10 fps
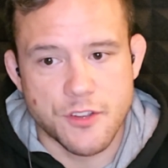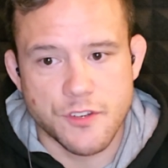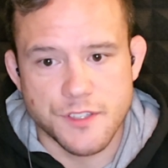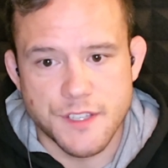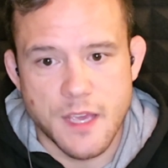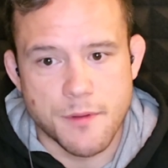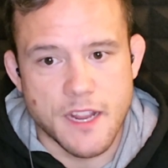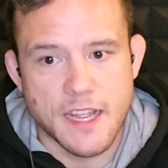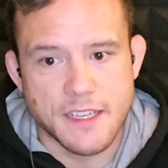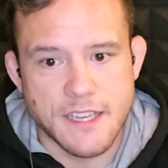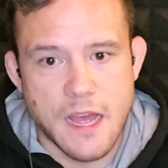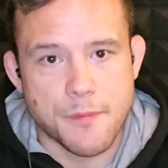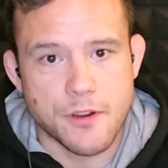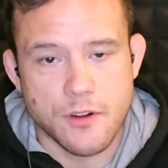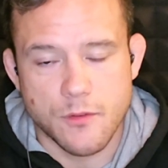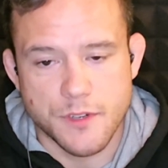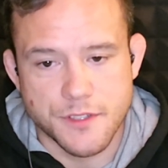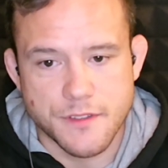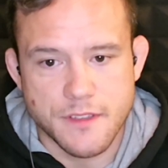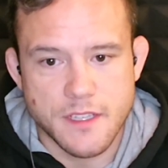I couldn't escape and I had to tap out or I would have